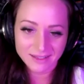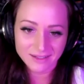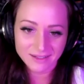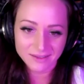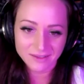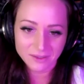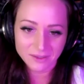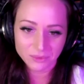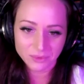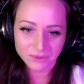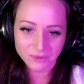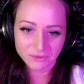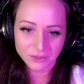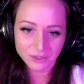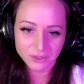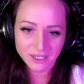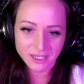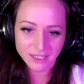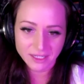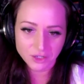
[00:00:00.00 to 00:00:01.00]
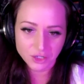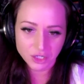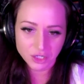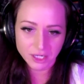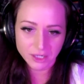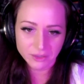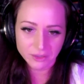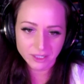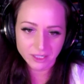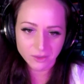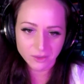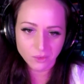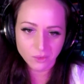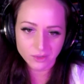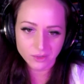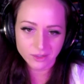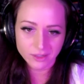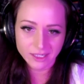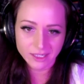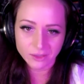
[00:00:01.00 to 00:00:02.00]
the reverse engineering
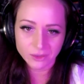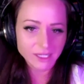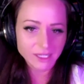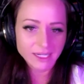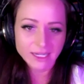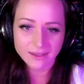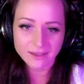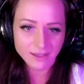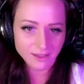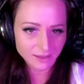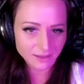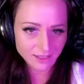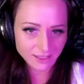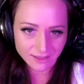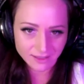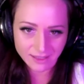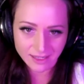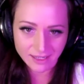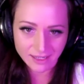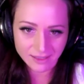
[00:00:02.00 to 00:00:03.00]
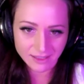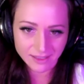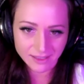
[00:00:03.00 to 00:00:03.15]
or anything like that,